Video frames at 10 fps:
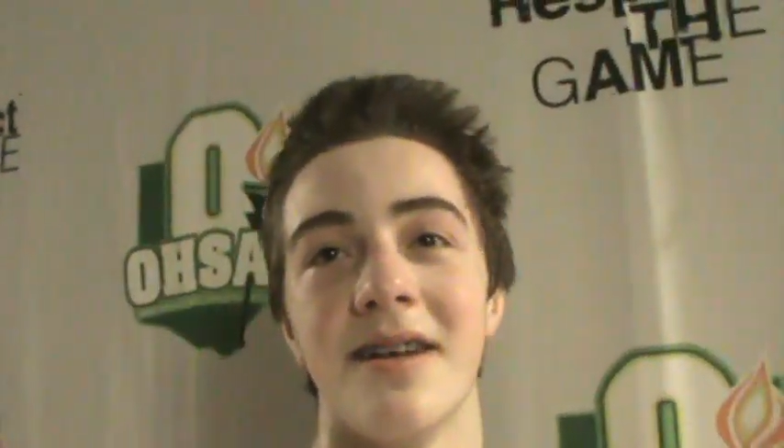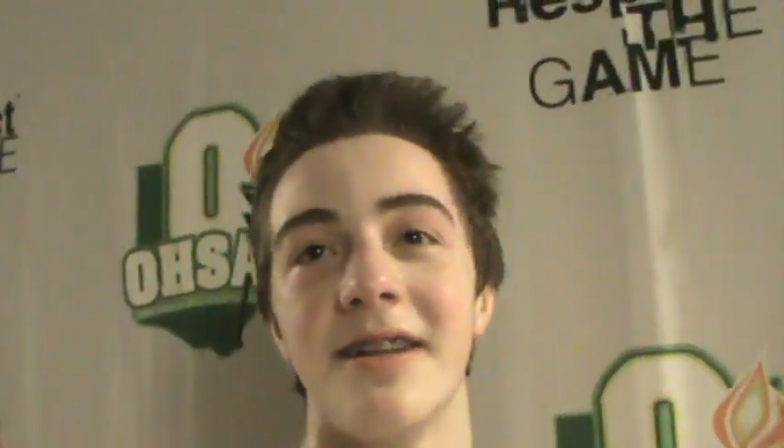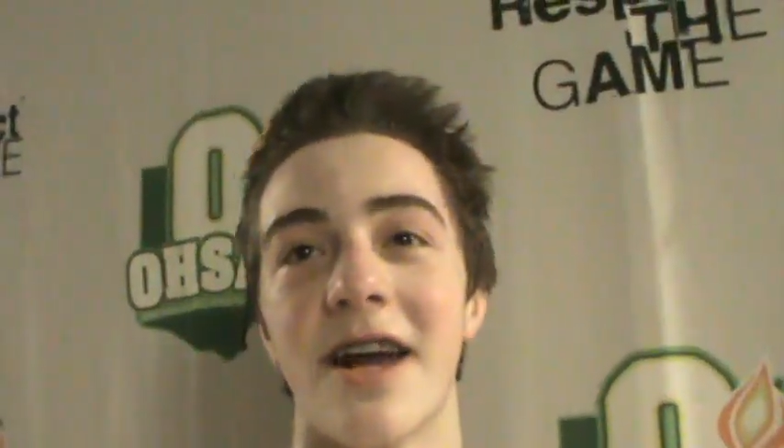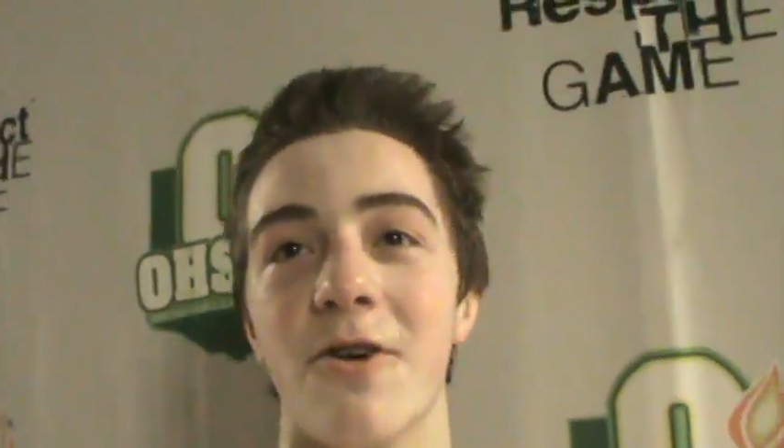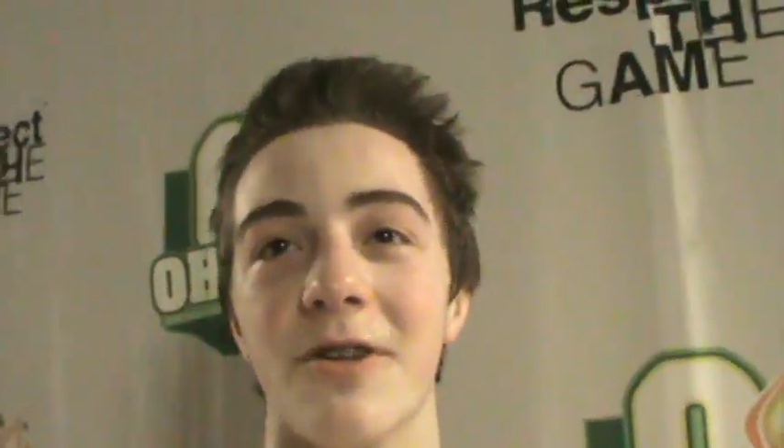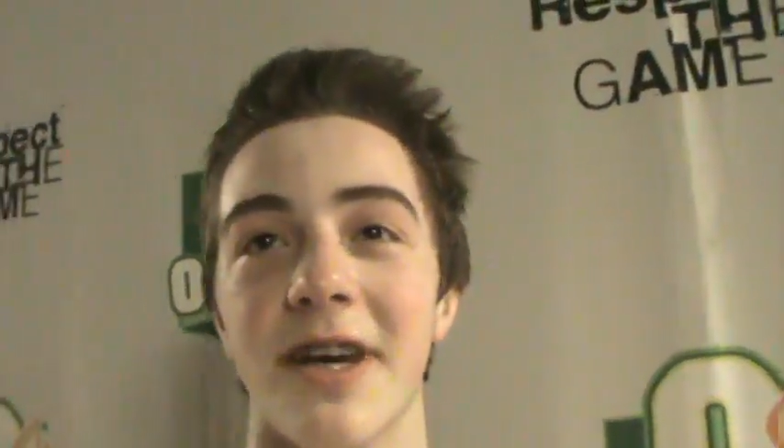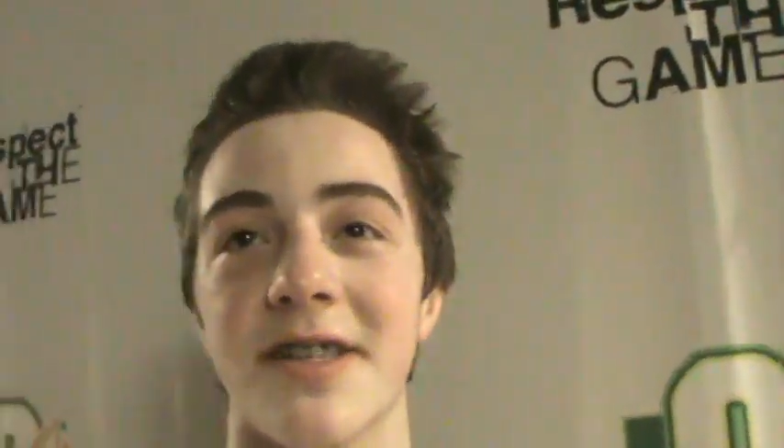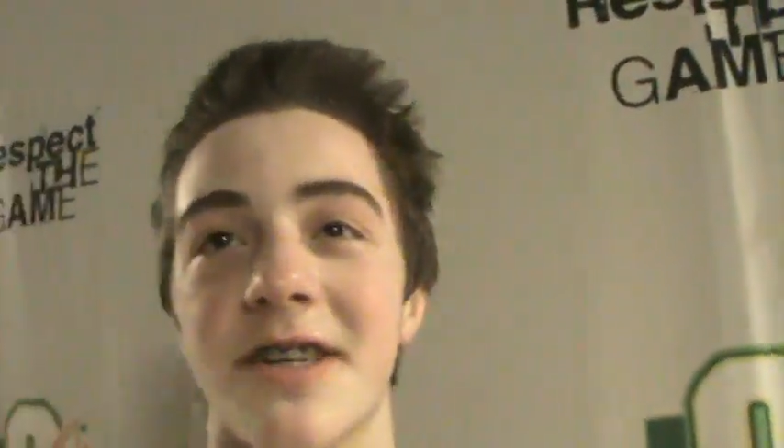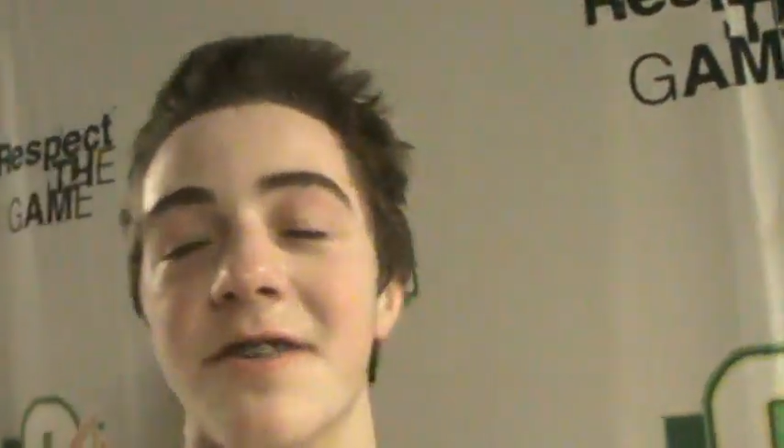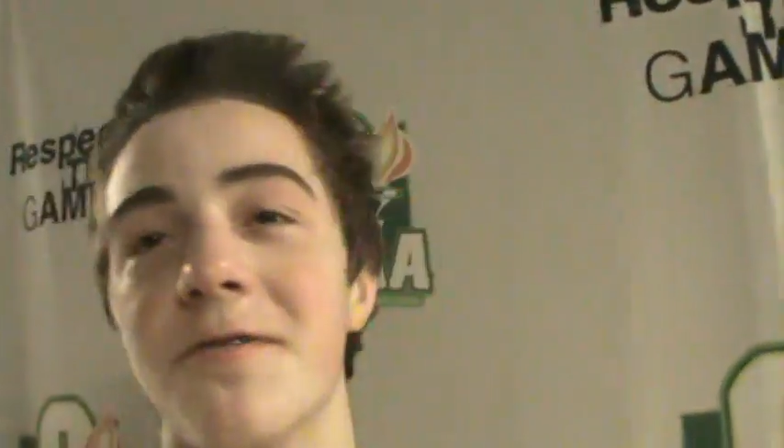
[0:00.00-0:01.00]
Not only
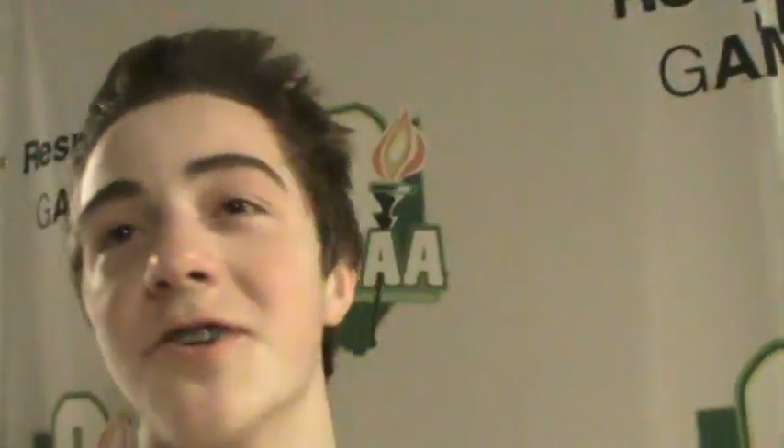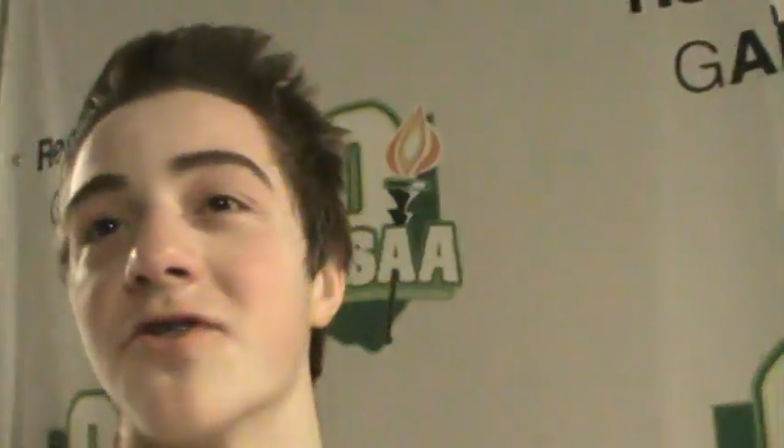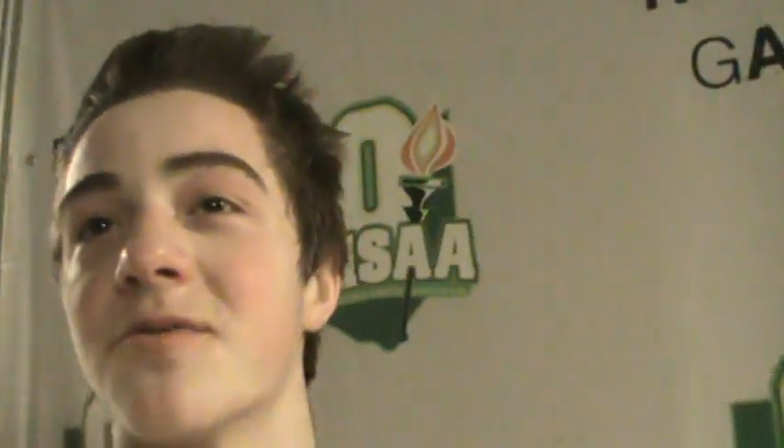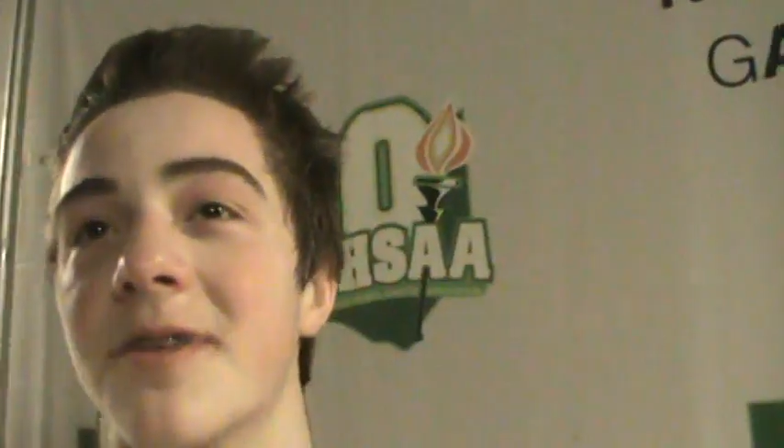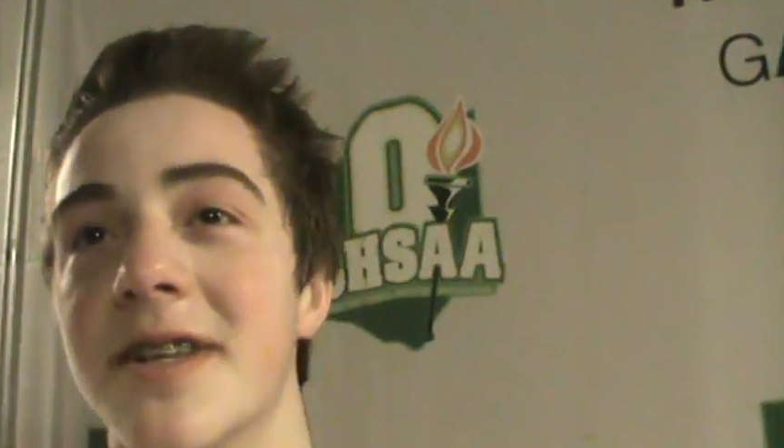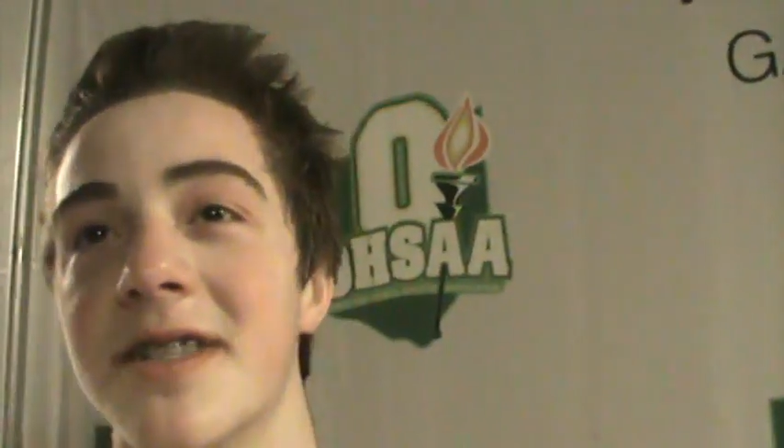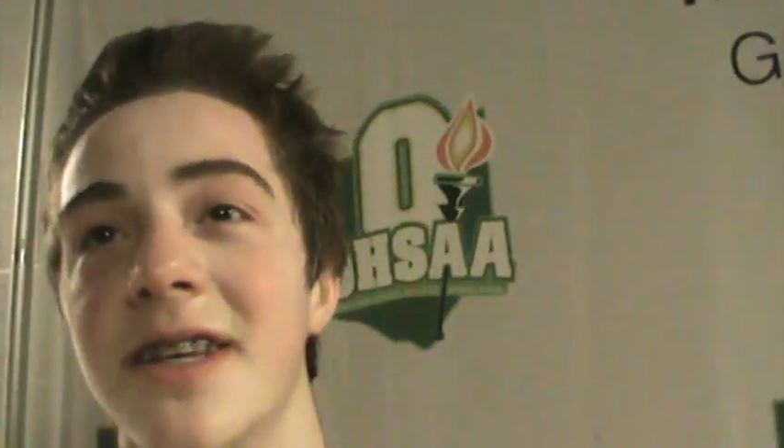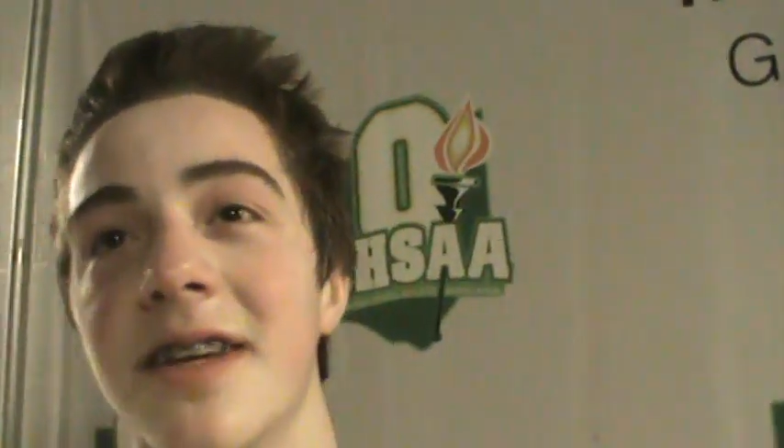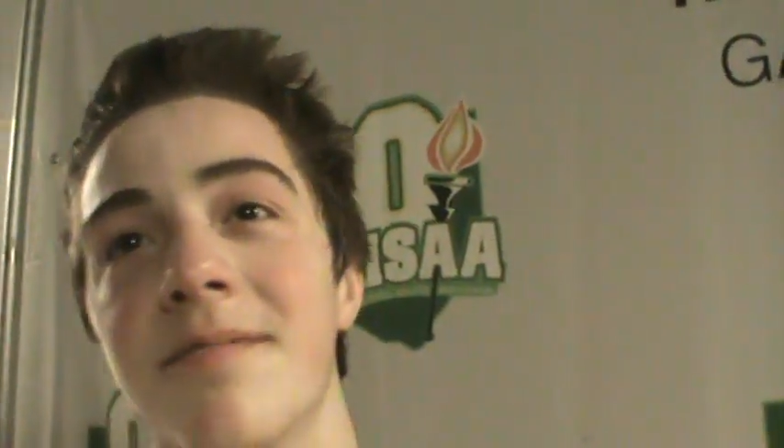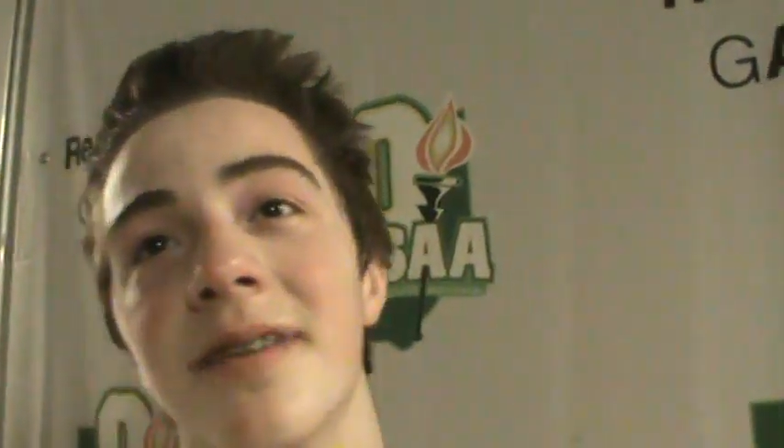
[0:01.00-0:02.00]
as individuals, but as a
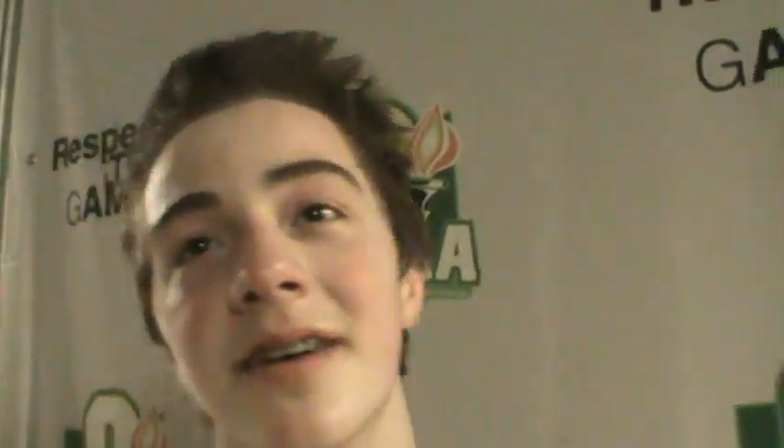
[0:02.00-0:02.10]
team.